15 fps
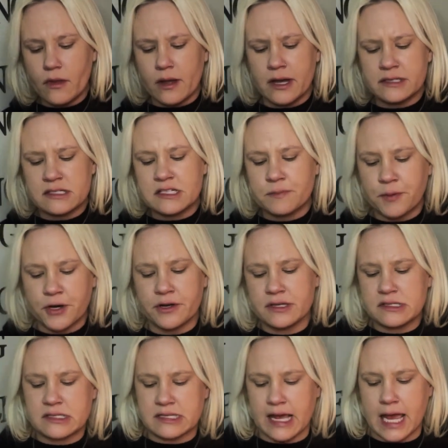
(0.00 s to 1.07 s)
And
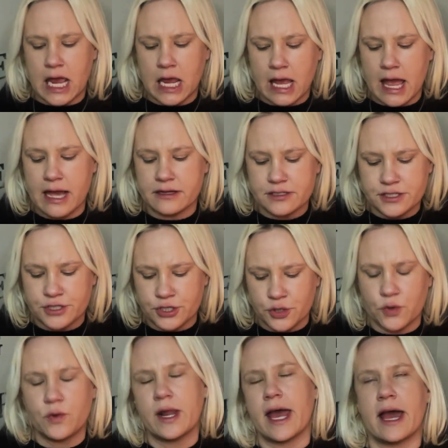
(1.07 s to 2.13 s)
Spirit's saying, as
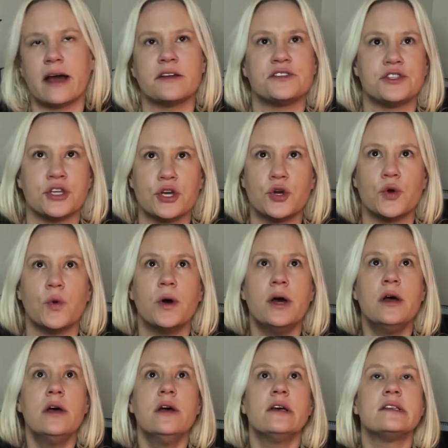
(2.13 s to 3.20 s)
soon as you
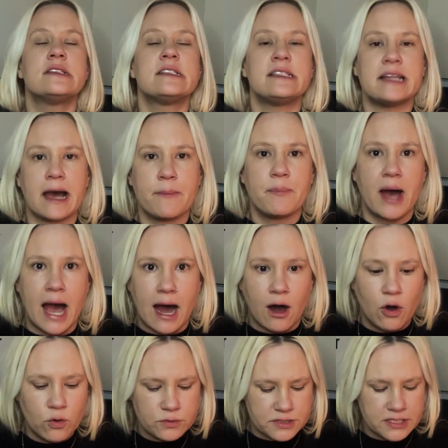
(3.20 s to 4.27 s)
step
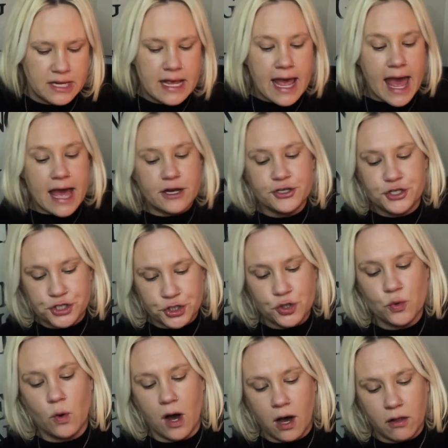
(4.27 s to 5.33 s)
out,
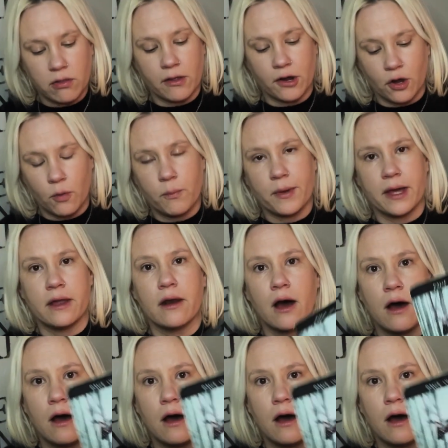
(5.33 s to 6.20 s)
do a little bit